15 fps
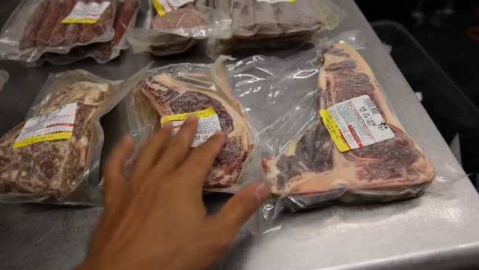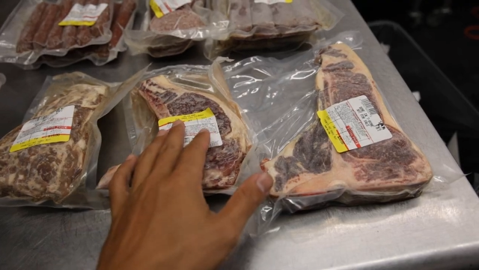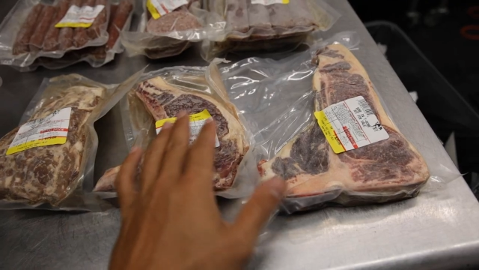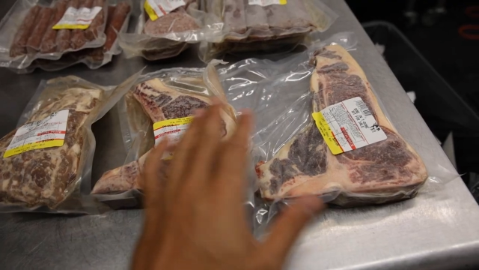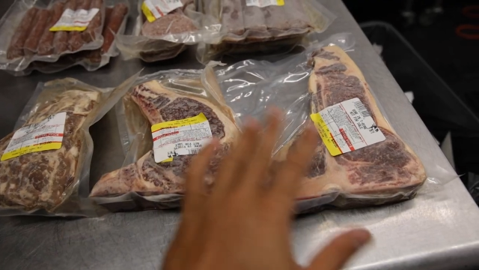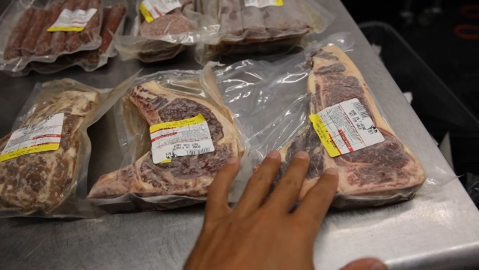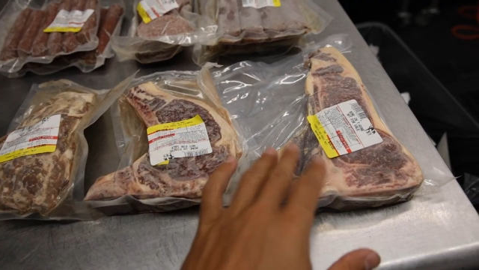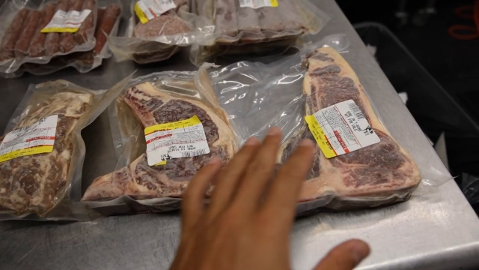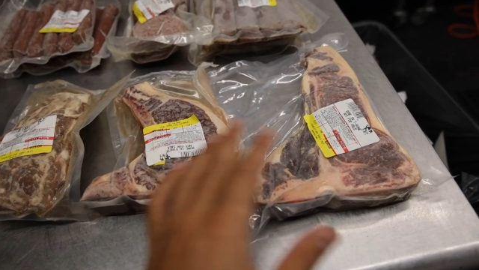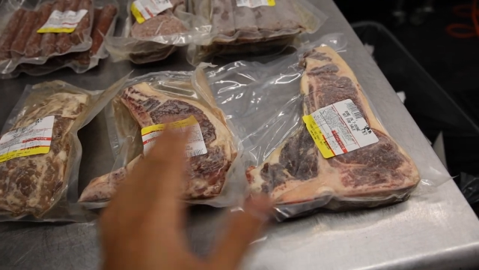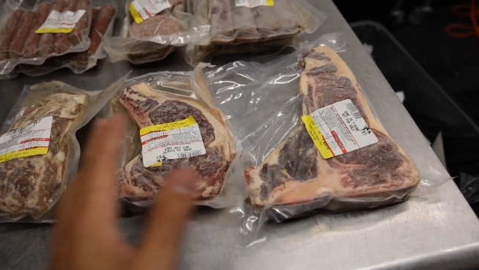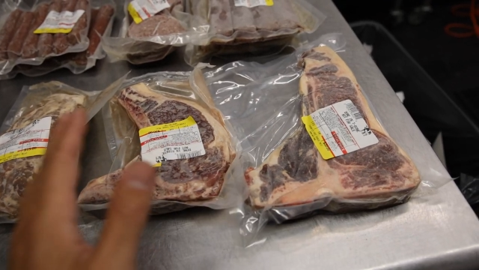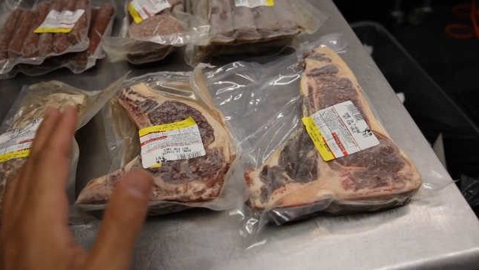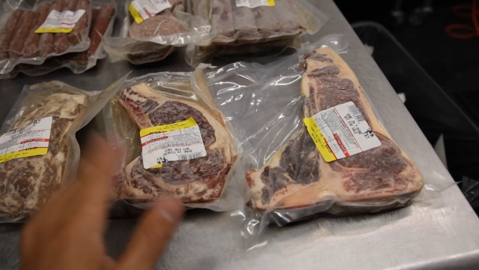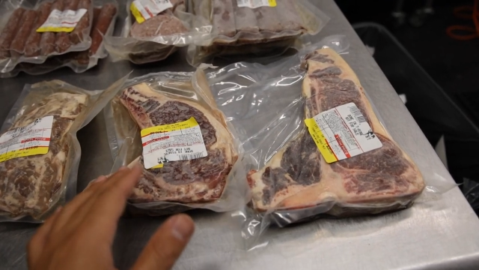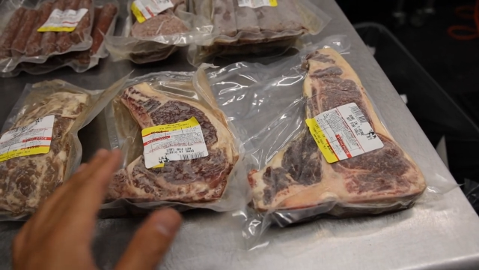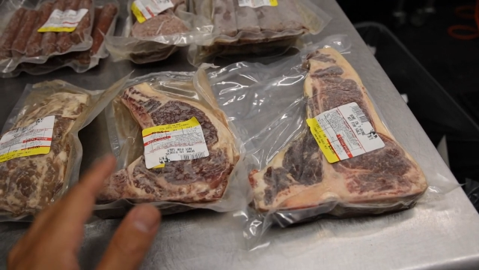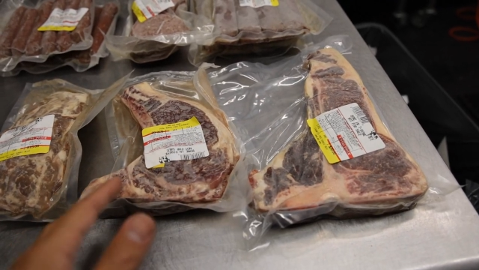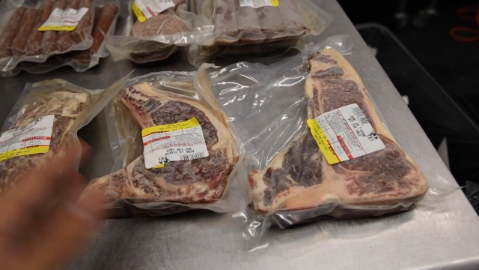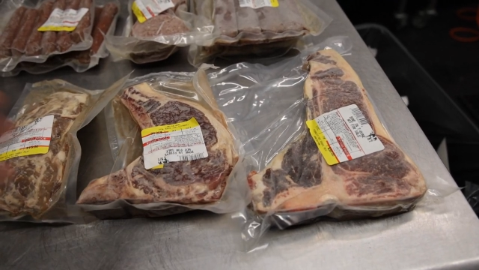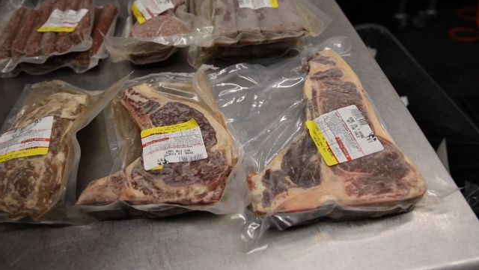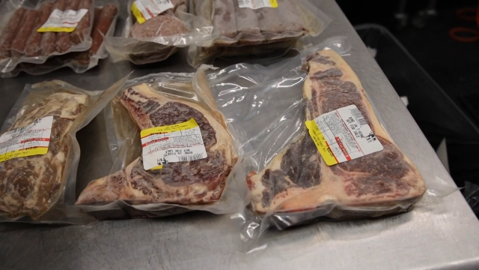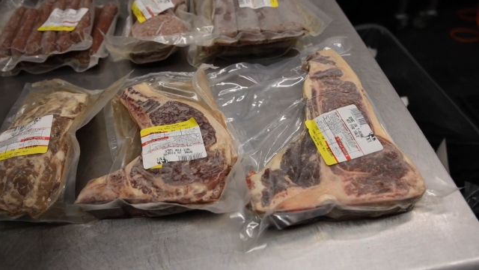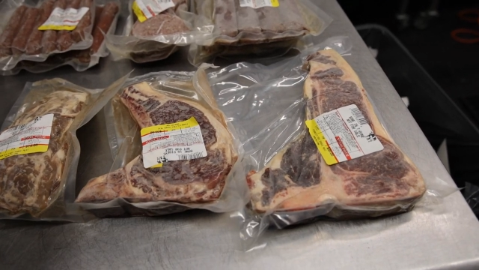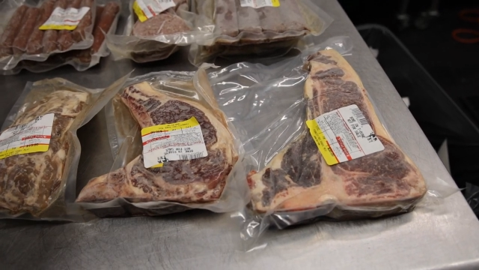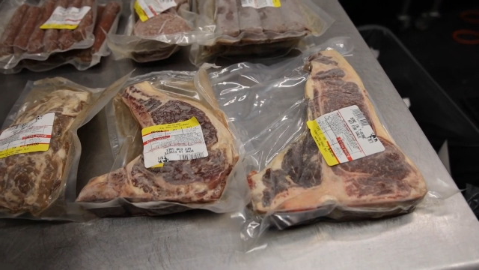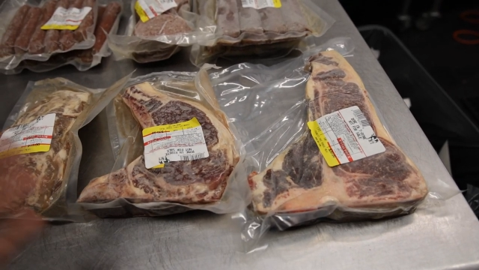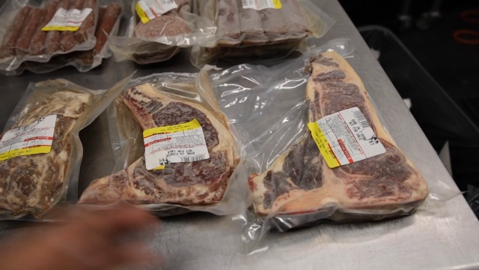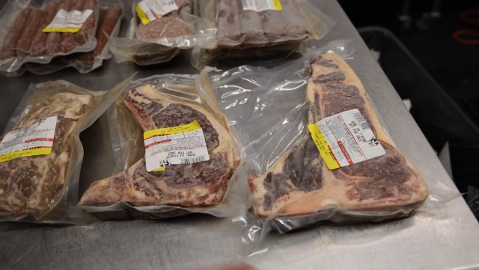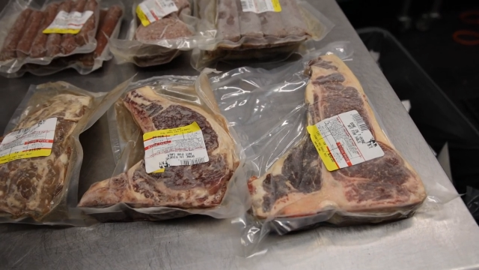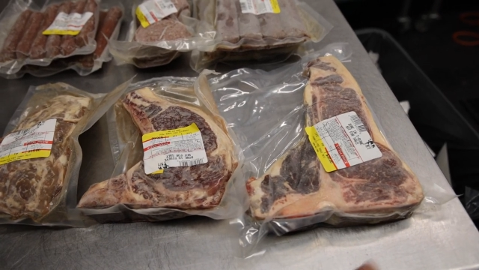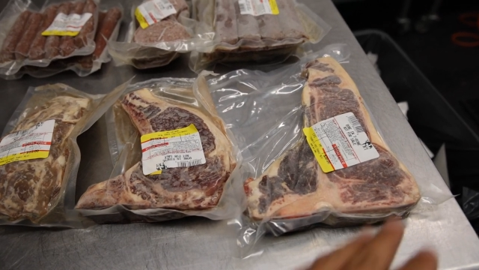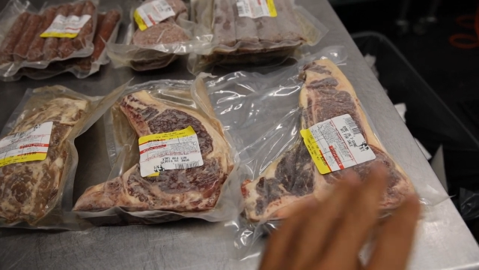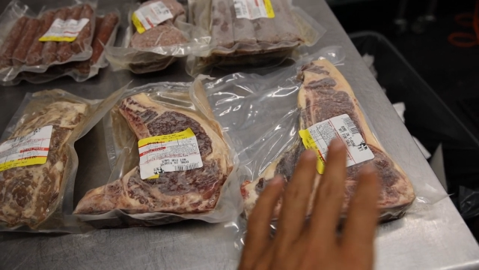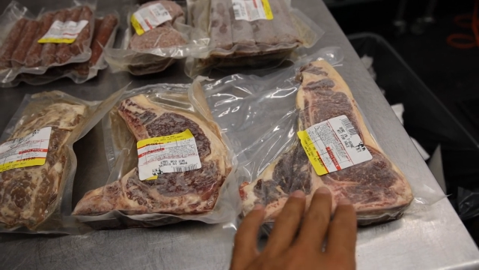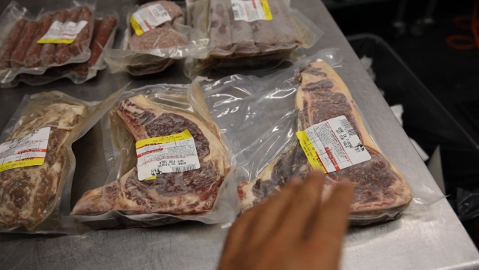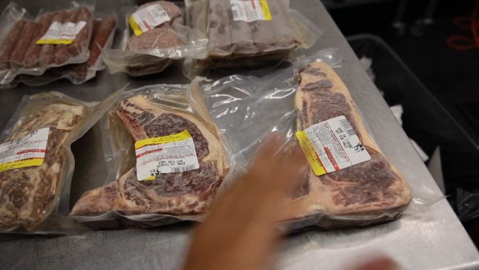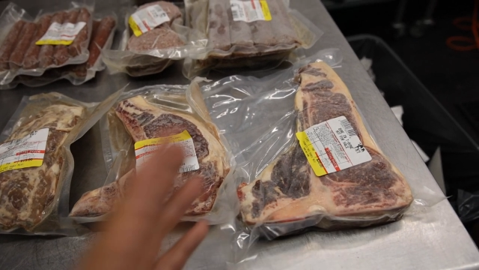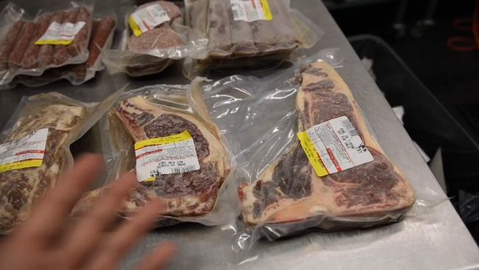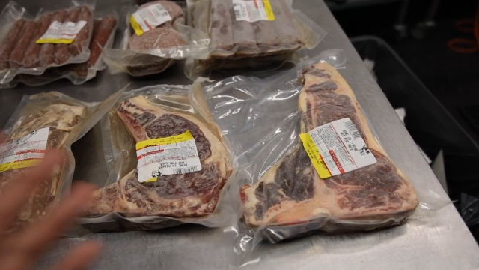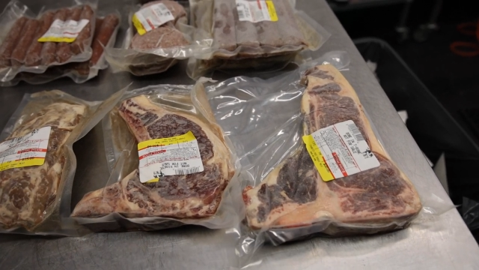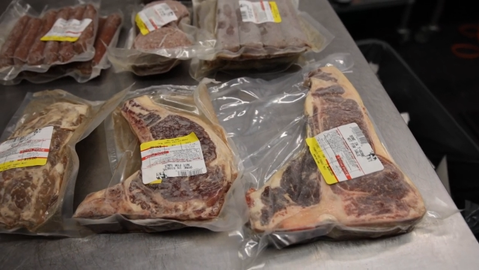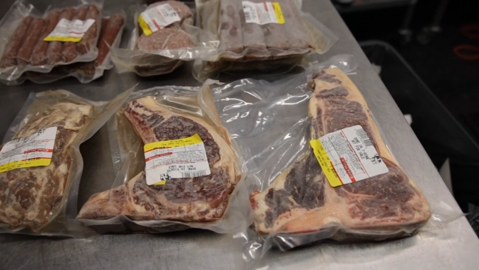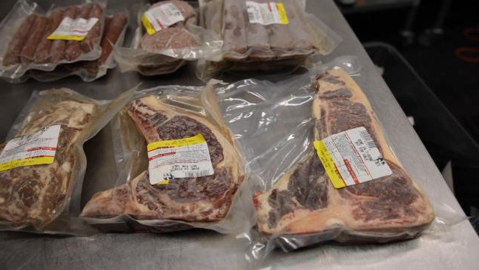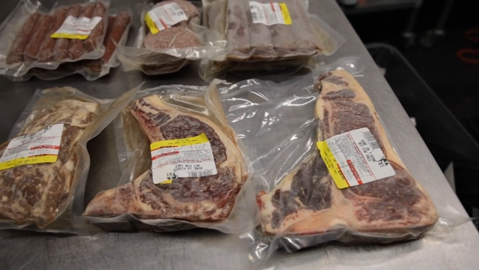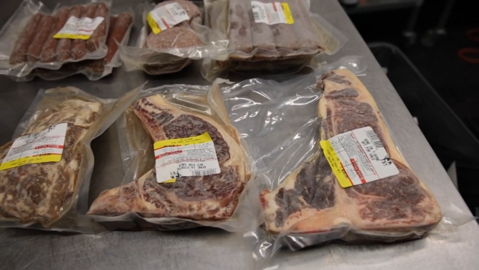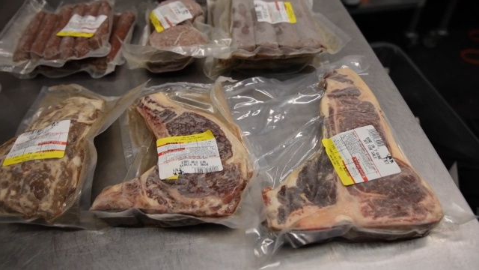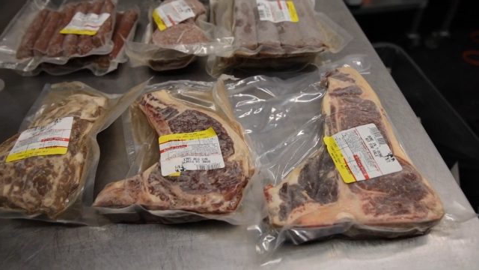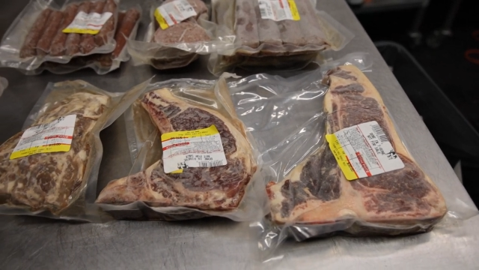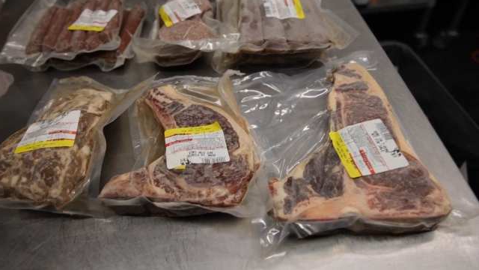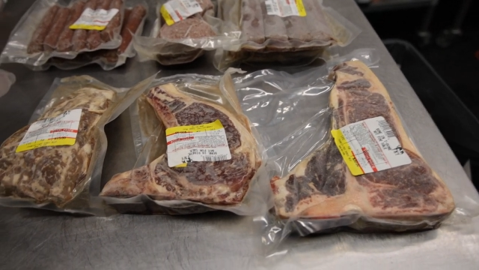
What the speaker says: (no speaker visible)